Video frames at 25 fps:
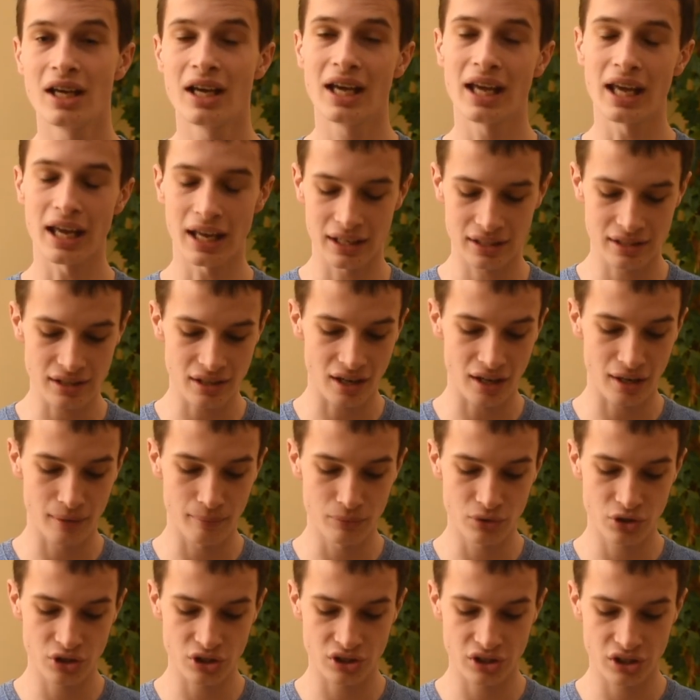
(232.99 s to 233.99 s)
It
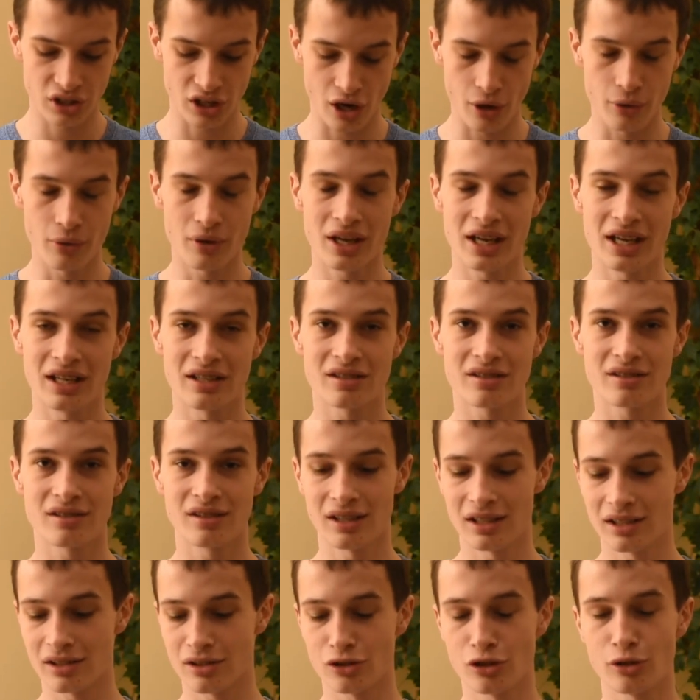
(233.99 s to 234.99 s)

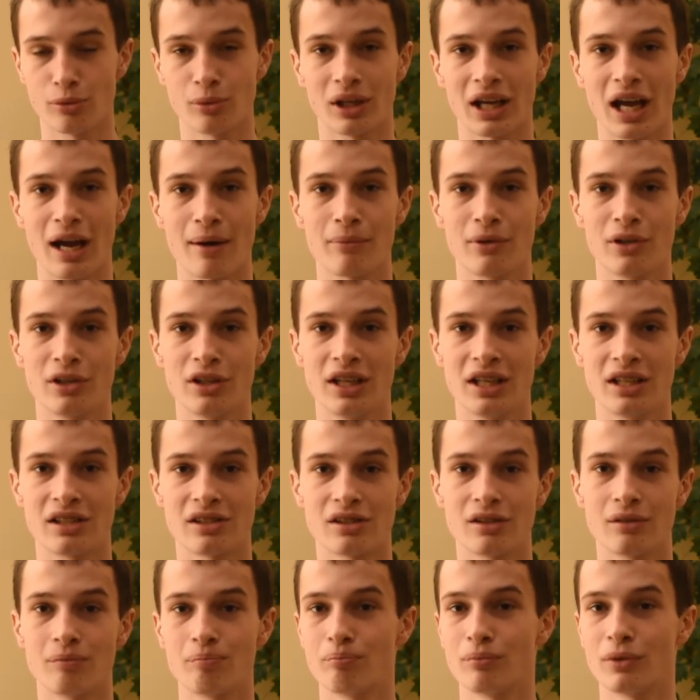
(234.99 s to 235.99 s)
it's a normal camera, and
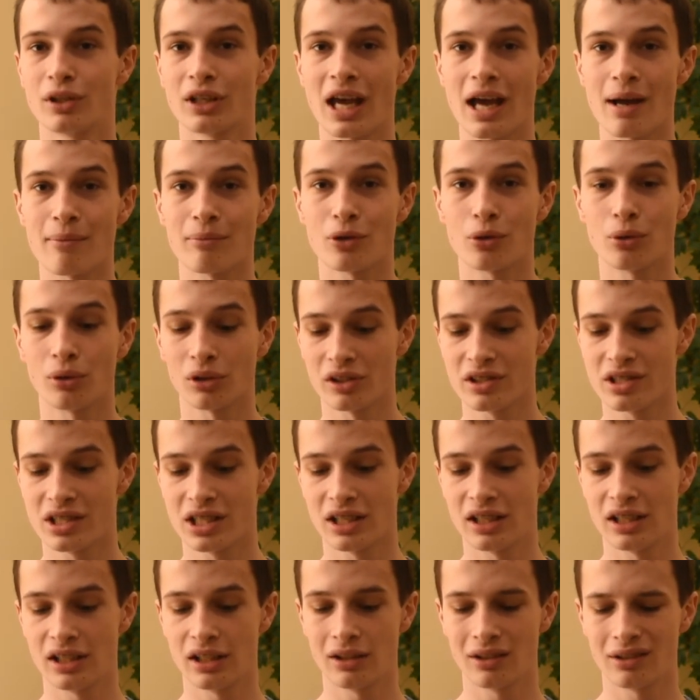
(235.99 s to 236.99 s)
it's the camera
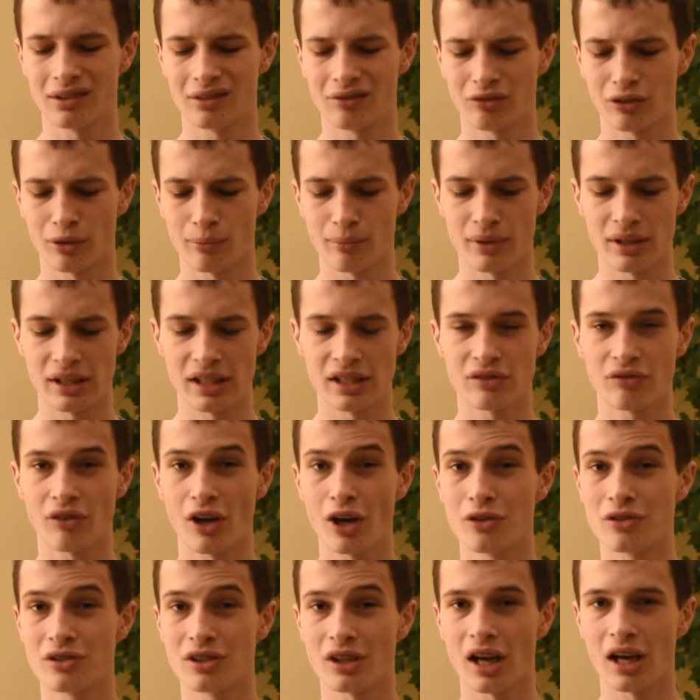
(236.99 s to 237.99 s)
quality from these
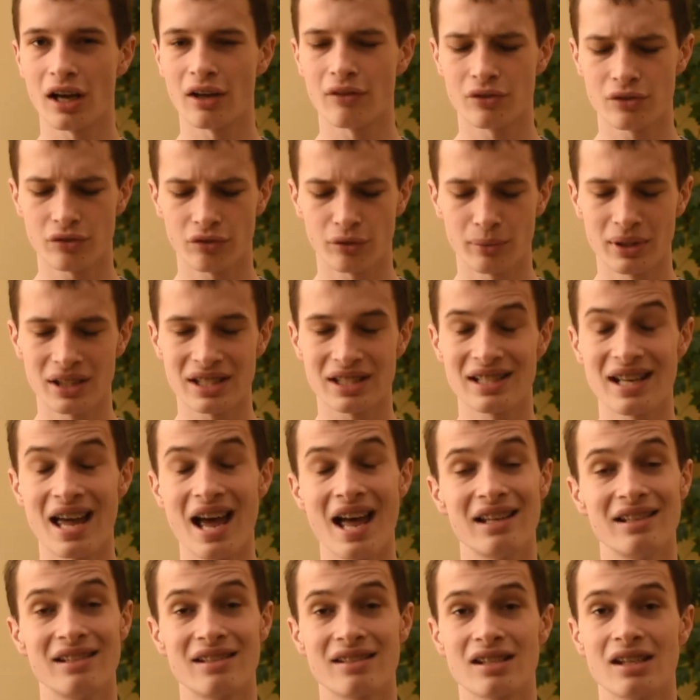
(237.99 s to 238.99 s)
photos, from this
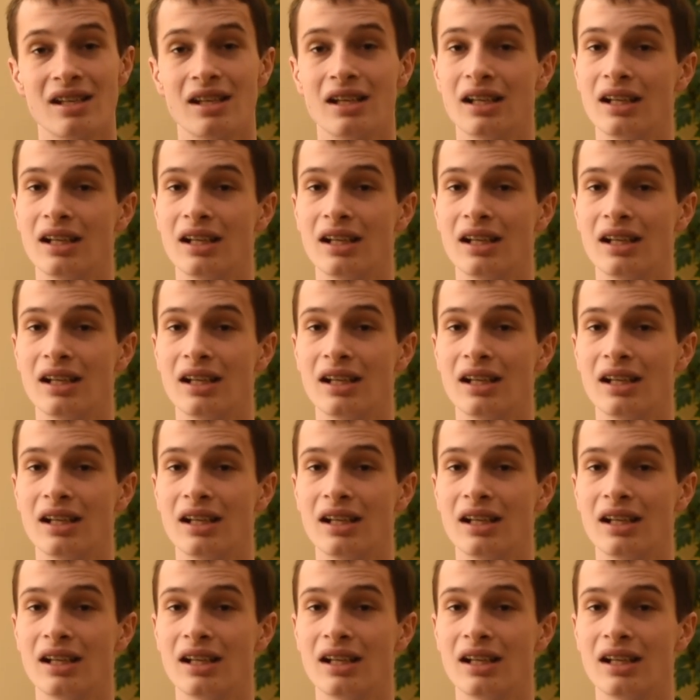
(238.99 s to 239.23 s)
lens,